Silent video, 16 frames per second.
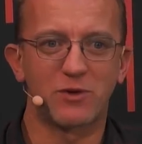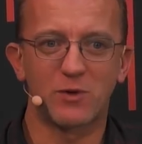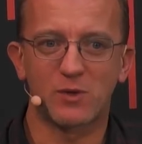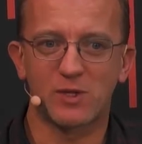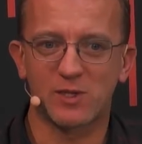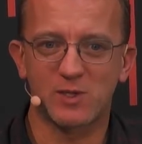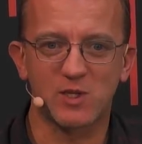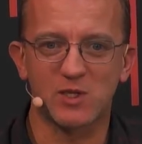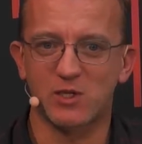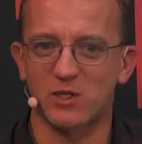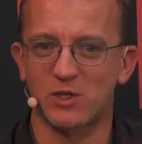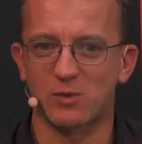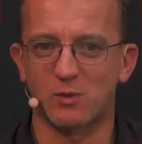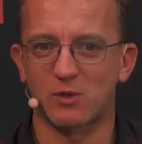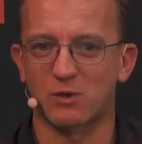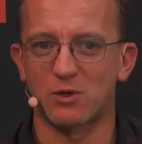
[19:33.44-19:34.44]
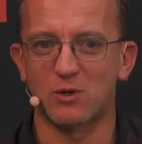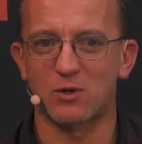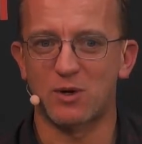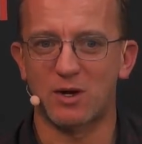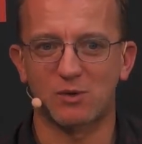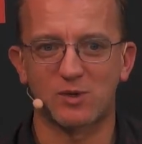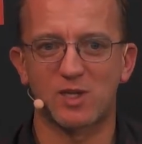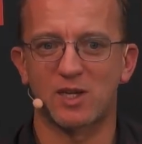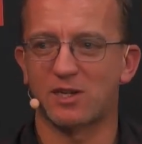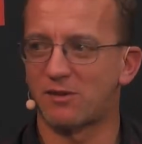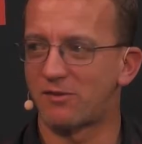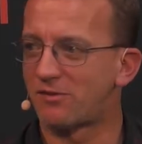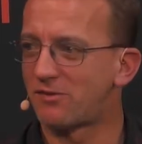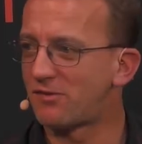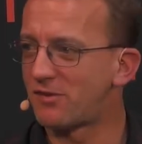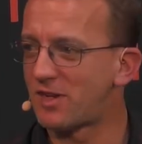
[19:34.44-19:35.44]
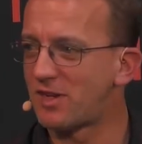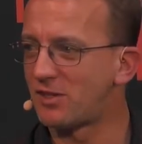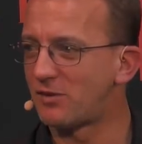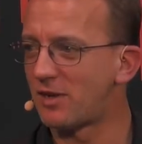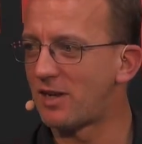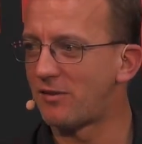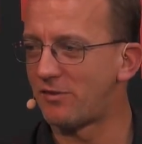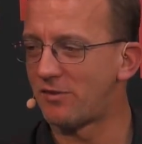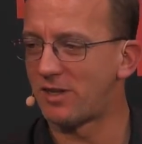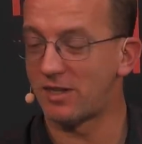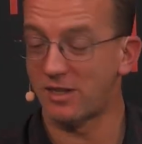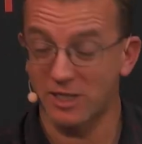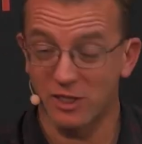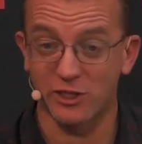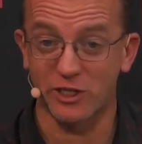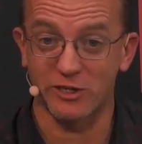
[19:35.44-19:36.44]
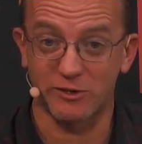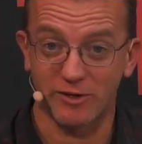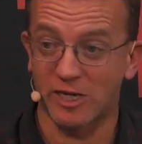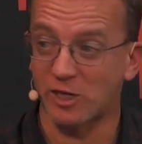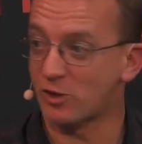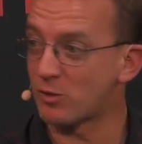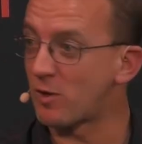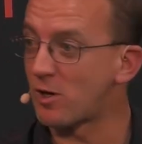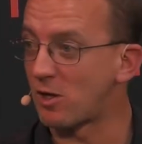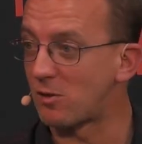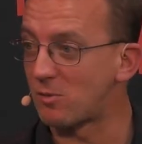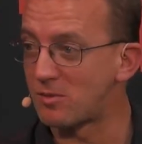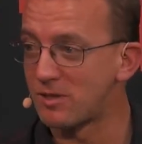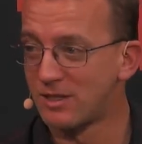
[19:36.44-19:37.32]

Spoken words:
decisions will go outside of engineering as well.